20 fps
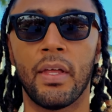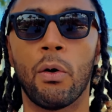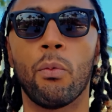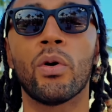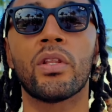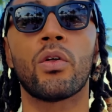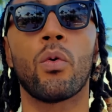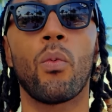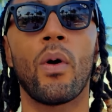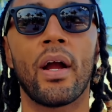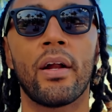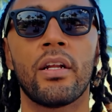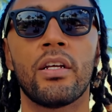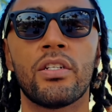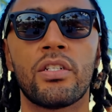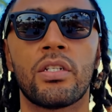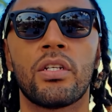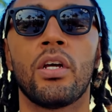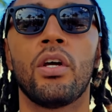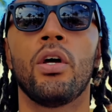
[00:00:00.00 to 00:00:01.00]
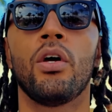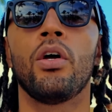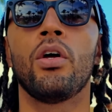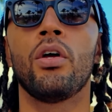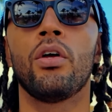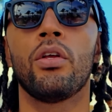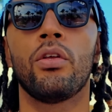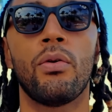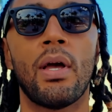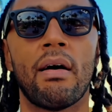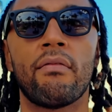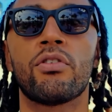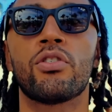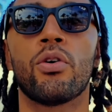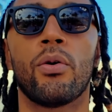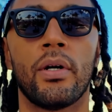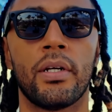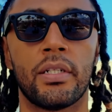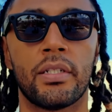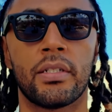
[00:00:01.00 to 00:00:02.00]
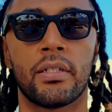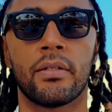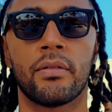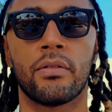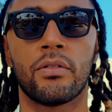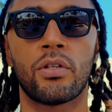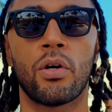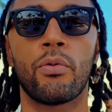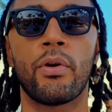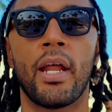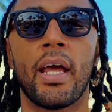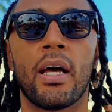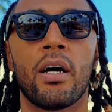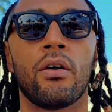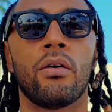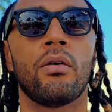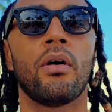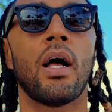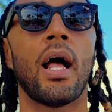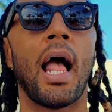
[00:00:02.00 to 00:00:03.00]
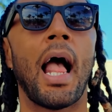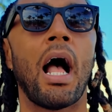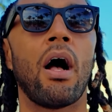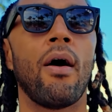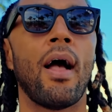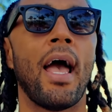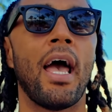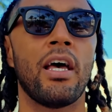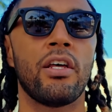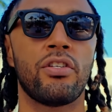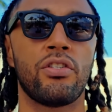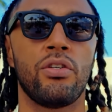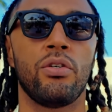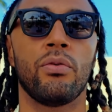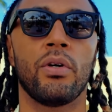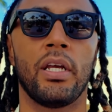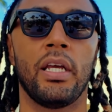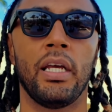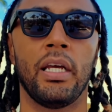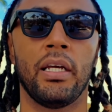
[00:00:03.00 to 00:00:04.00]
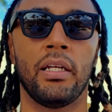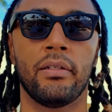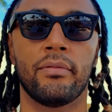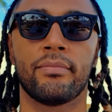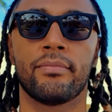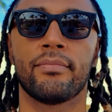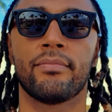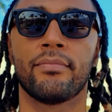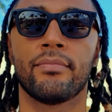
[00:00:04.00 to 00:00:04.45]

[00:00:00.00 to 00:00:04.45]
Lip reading: And with awareness, you have a choice. So now I'll ask you again: